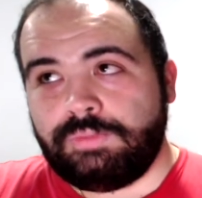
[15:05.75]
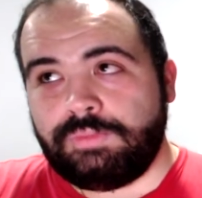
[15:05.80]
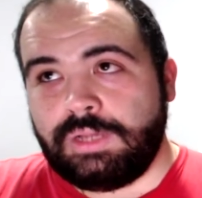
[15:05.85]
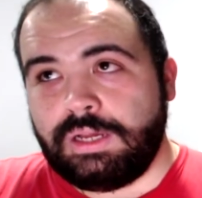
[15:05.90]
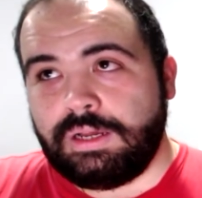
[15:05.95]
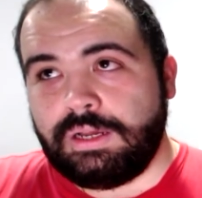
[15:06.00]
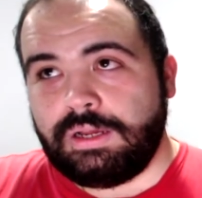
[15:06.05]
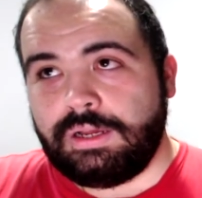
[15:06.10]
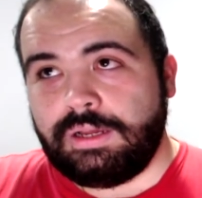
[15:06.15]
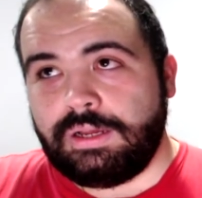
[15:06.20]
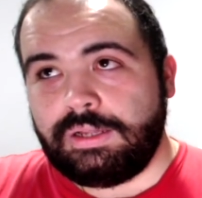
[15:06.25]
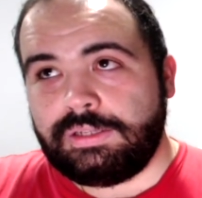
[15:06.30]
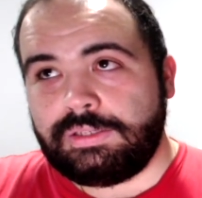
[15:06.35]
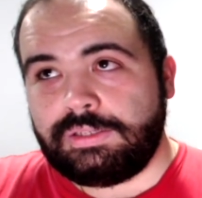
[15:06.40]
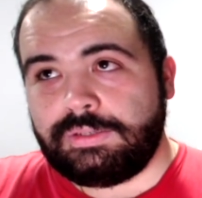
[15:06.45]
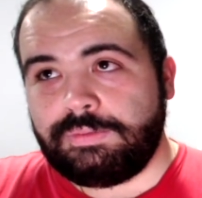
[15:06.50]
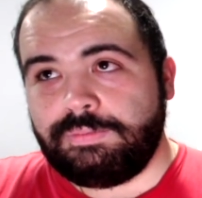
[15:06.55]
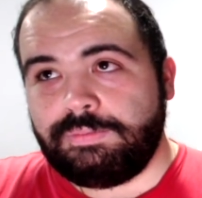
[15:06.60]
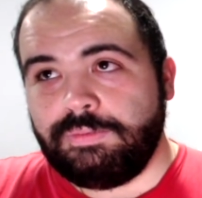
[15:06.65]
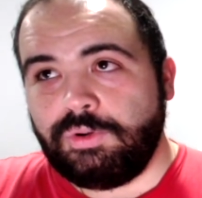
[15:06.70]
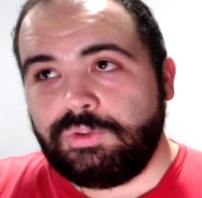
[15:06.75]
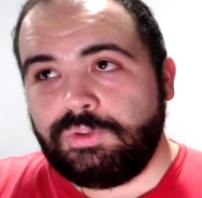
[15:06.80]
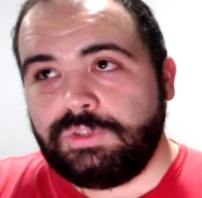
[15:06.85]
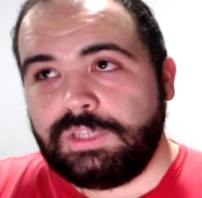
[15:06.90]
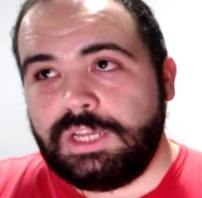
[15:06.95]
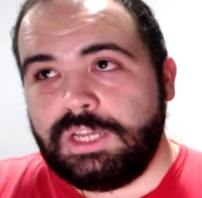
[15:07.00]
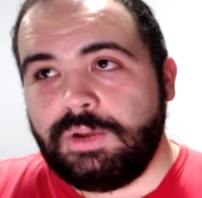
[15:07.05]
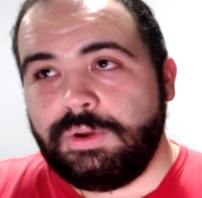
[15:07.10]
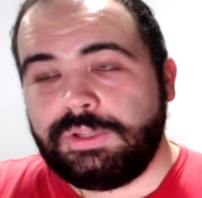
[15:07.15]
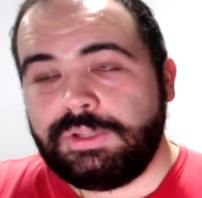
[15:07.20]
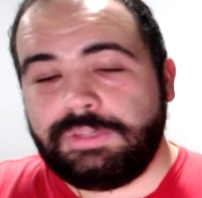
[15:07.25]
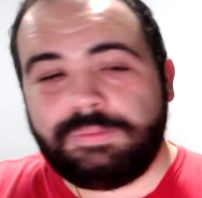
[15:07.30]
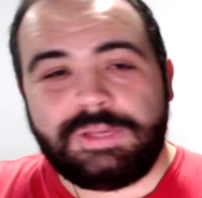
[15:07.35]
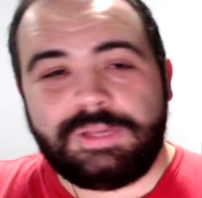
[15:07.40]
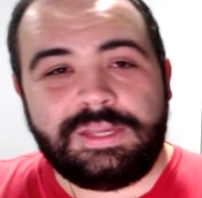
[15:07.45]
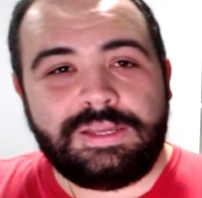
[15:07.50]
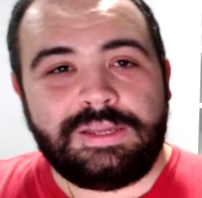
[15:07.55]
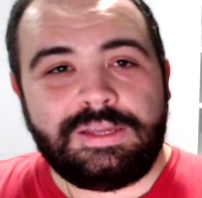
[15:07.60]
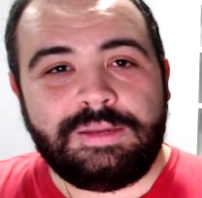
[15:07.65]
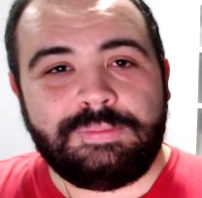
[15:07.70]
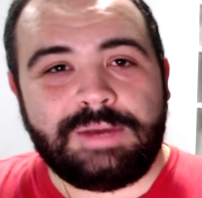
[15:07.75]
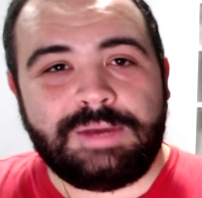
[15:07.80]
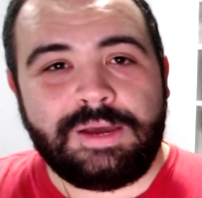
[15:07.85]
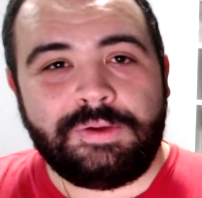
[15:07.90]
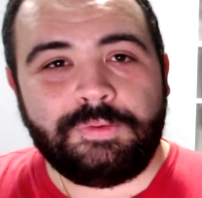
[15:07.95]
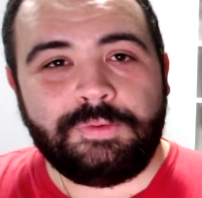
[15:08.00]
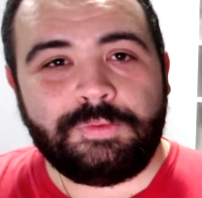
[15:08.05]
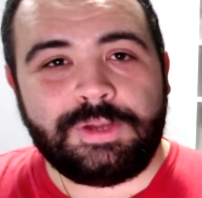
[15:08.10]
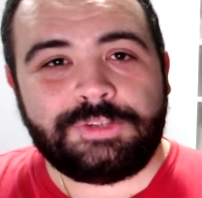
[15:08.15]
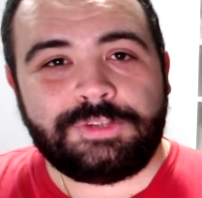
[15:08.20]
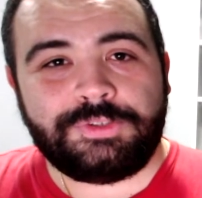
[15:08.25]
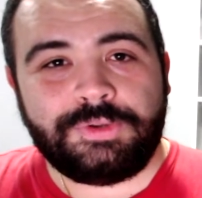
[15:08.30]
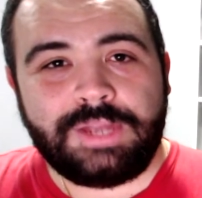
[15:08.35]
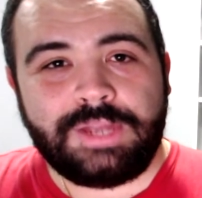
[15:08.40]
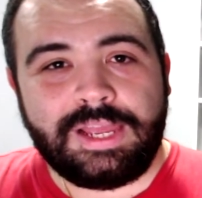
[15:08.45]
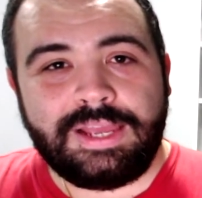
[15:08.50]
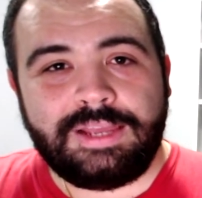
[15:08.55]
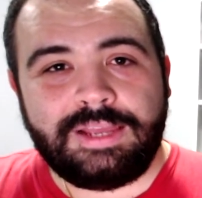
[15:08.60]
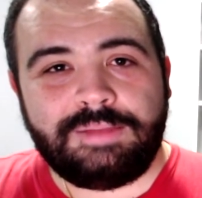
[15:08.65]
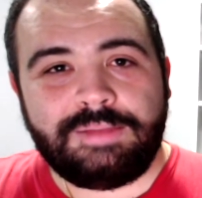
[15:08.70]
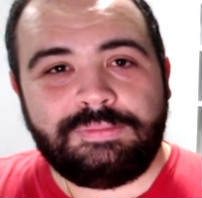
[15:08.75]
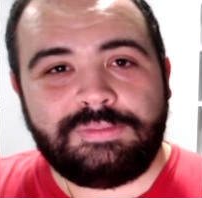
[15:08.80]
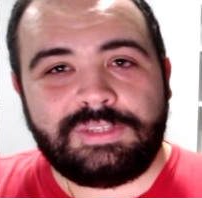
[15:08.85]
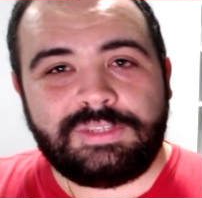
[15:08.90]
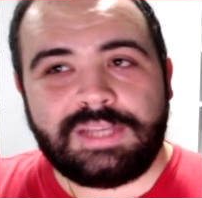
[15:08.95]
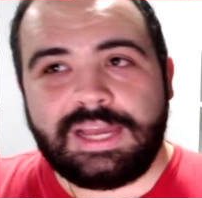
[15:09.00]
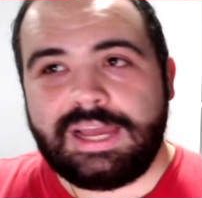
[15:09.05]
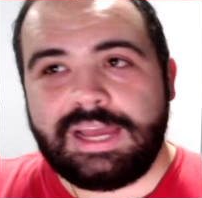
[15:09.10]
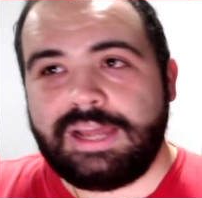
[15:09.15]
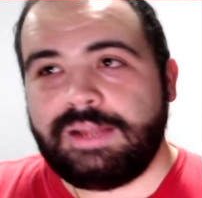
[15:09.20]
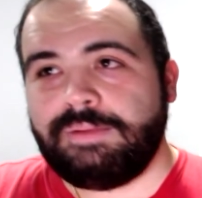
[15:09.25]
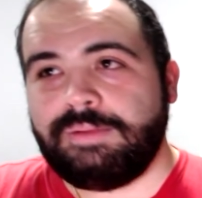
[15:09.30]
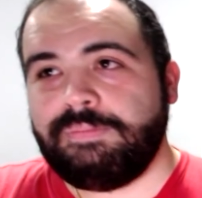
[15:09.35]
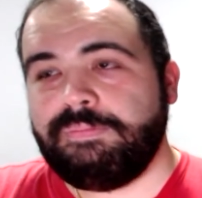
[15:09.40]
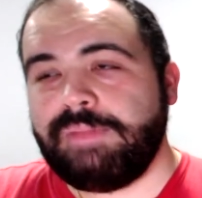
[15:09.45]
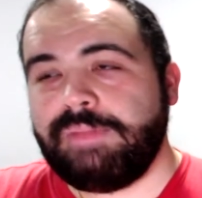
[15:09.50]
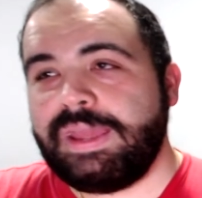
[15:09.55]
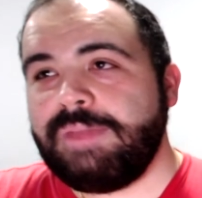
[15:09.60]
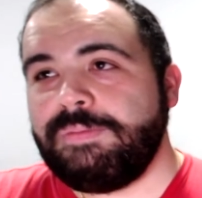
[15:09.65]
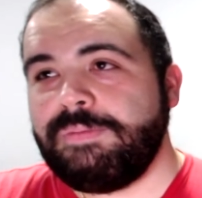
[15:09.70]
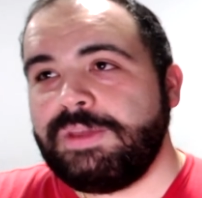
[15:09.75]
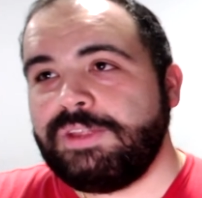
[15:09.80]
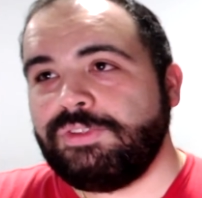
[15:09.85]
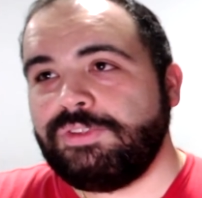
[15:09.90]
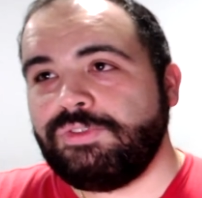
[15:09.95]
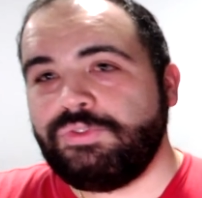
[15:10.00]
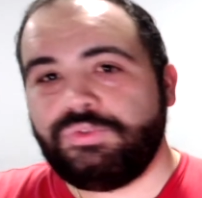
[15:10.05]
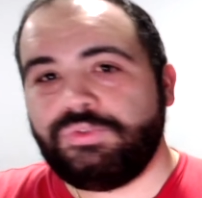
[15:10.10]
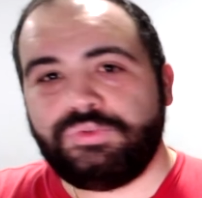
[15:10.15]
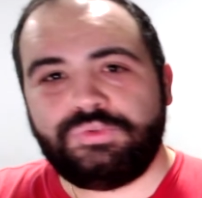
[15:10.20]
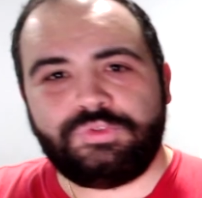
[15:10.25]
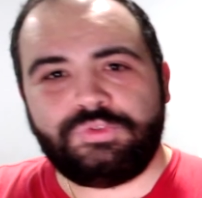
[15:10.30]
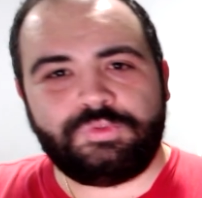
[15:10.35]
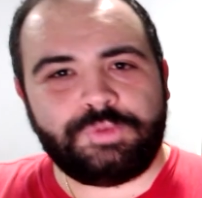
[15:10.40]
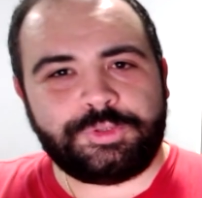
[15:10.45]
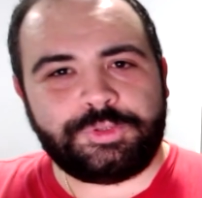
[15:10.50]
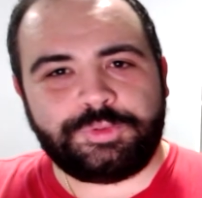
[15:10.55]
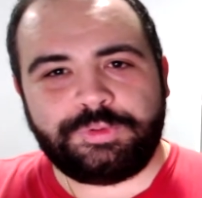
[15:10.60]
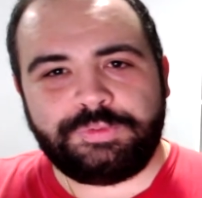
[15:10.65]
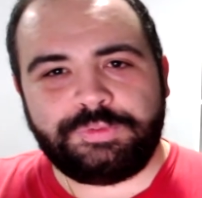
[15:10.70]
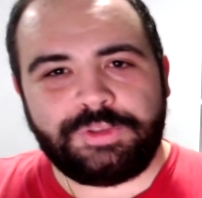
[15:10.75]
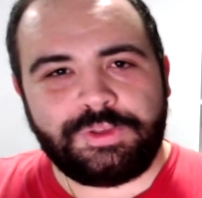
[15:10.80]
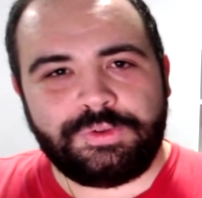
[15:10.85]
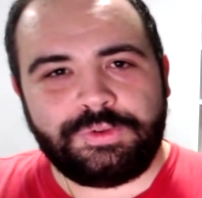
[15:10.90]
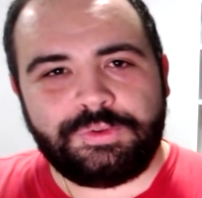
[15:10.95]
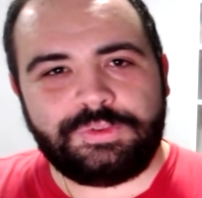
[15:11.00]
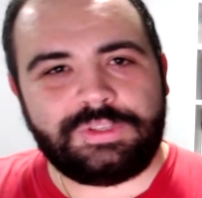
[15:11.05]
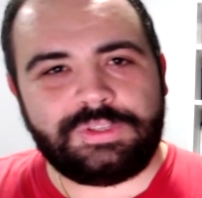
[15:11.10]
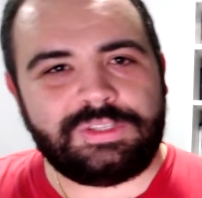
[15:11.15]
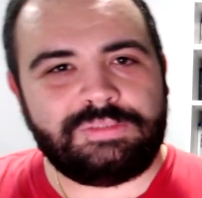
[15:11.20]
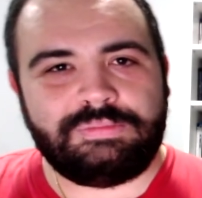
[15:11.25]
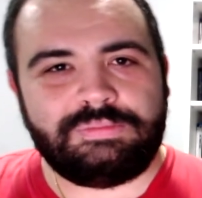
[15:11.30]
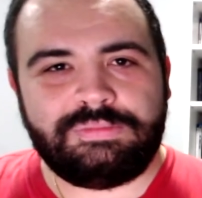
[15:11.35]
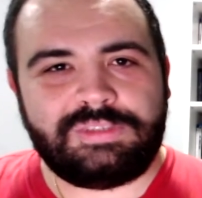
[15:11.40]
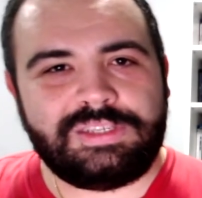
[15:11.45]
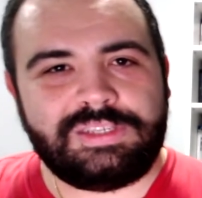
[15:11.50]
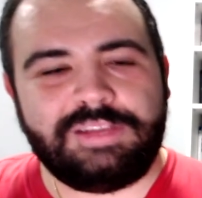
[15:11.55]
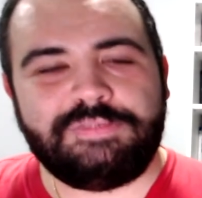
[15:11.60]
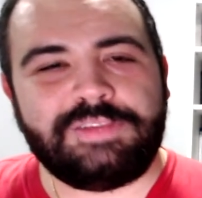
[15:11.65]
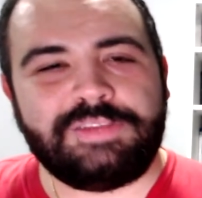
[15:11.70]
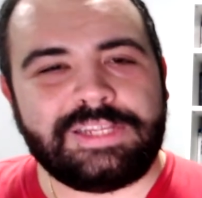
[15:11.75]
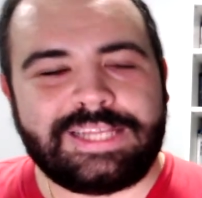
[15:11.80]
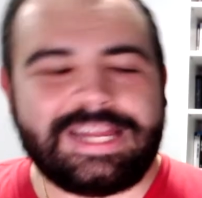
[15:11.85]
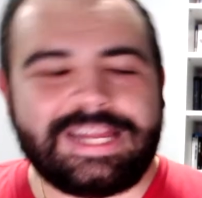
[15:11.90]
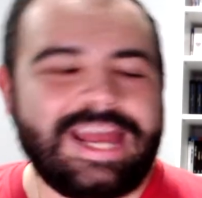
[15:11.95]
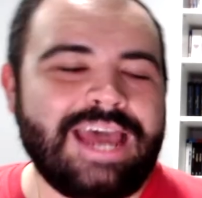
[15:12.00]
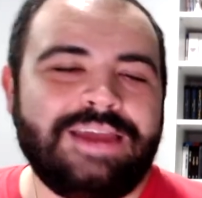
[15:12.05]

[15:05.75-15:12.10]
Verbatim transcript: Uh, it's mostly going to be about retro games and maybe do Switch reviews and stuff like that.